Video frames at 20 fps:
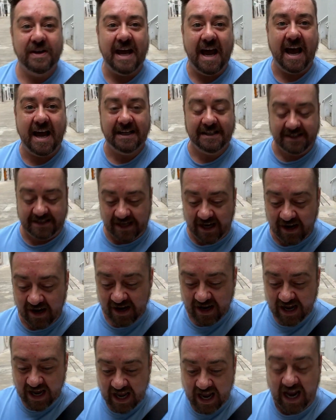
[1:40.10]
So yes,
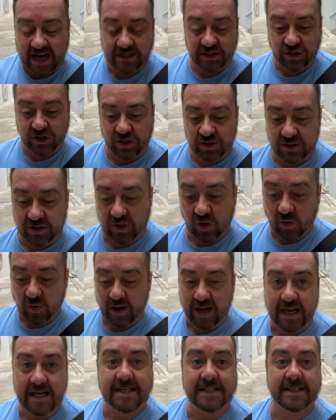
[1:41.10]
it's just
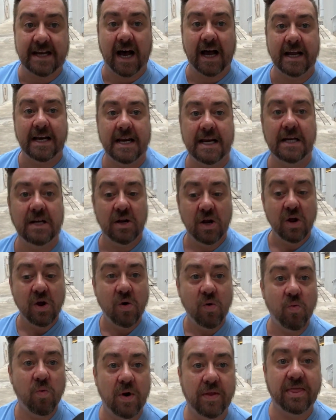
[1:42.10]
so exciting
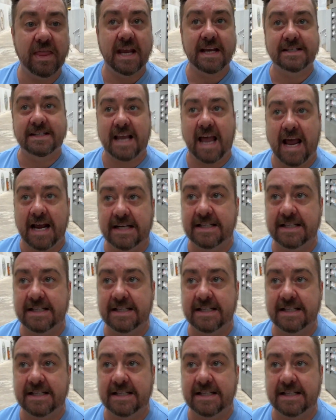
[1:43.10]
with this